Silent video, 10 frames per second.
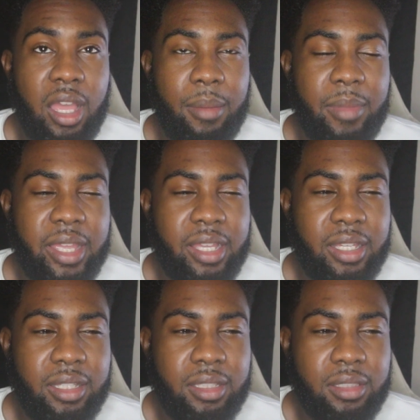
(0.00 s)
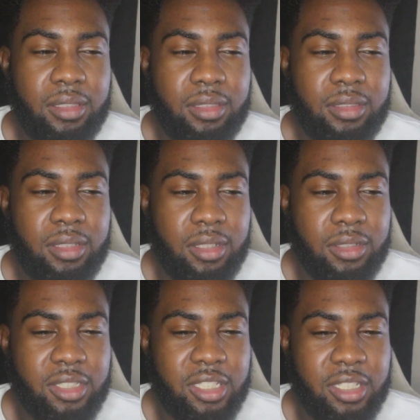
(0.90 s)
you know what
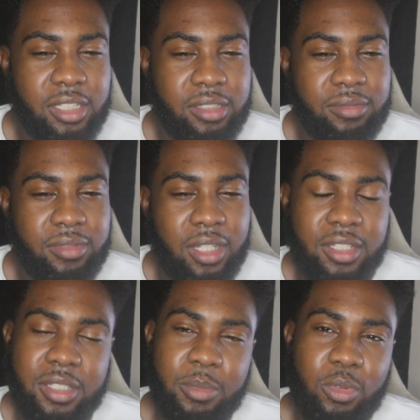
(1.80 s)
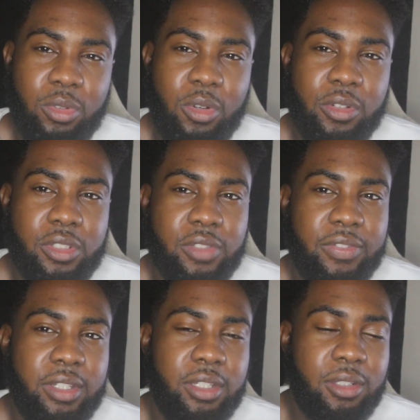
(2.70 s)
I'm saying? Y'all see me recording this
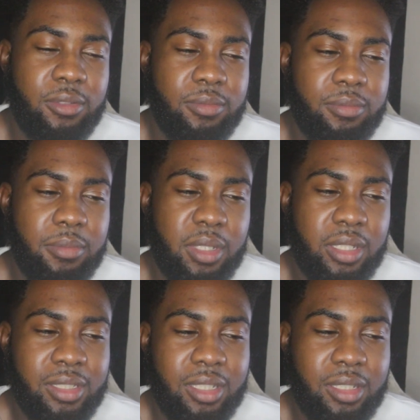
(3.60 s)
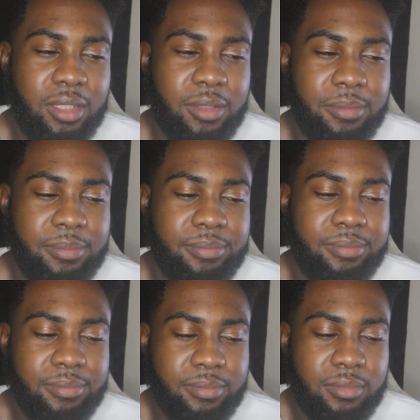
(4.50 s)
video because,
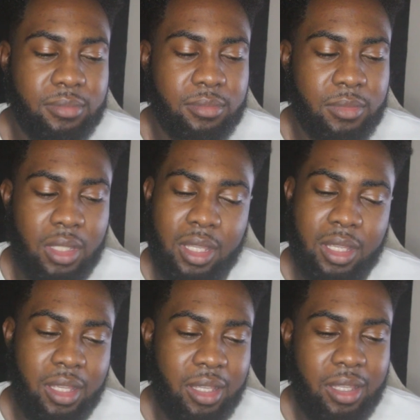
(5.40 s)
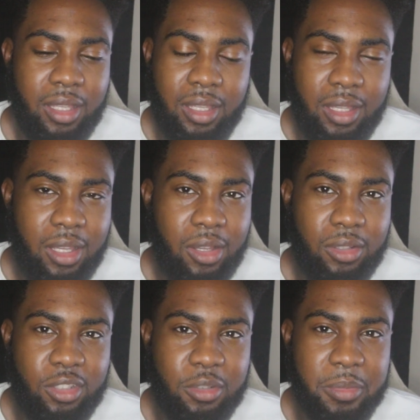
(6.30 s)
I
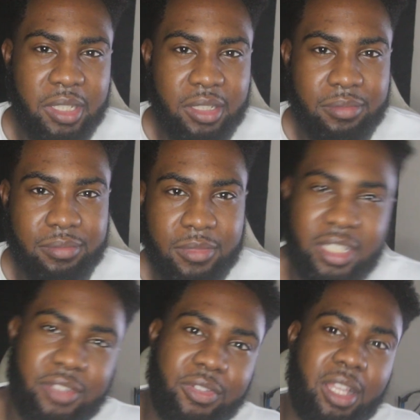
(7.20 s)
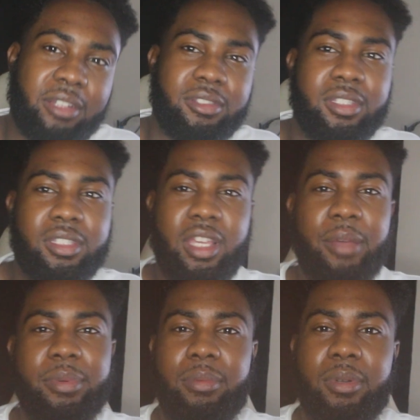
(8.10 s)
don't know, man. I just feel like it's a
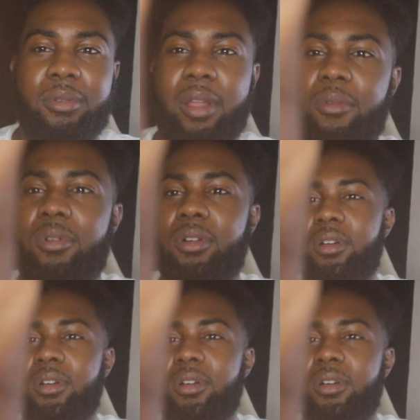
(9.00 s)
topic, bro. When I woke